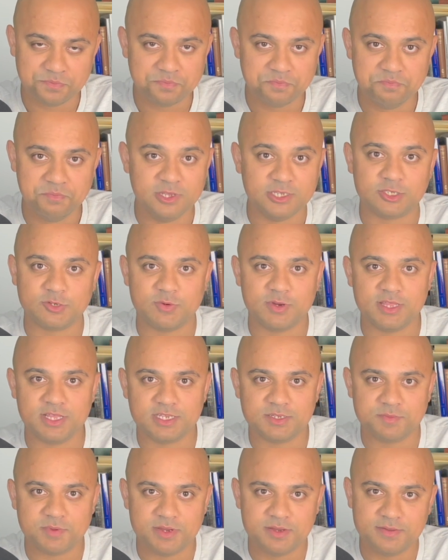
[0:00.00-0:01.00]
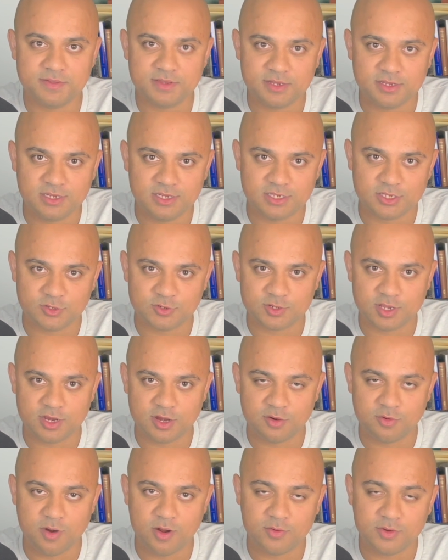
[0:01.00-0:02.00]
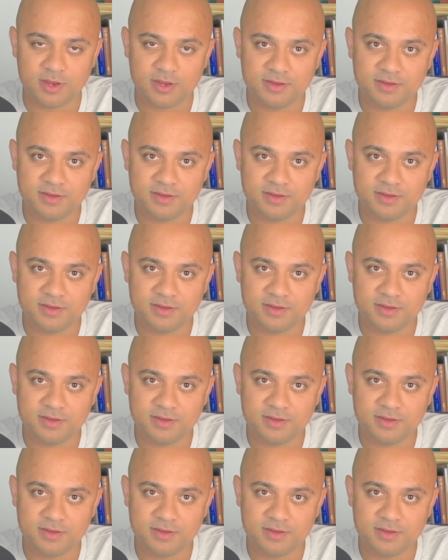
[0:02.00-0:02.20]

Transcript: mystery that's been associated around it.